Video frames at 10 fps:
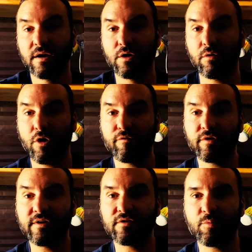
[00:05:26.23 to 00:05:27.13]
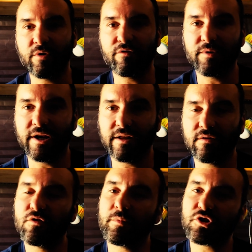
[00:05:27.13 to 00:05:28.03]
it'll hopefully stop me from getting into
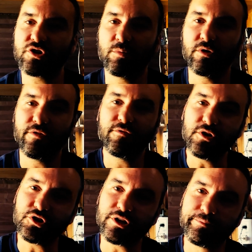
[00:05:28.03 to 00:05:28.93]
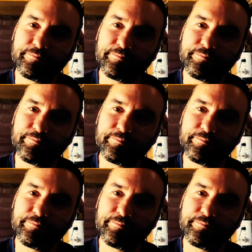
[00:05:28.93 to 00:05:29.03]
too much trouble in the future.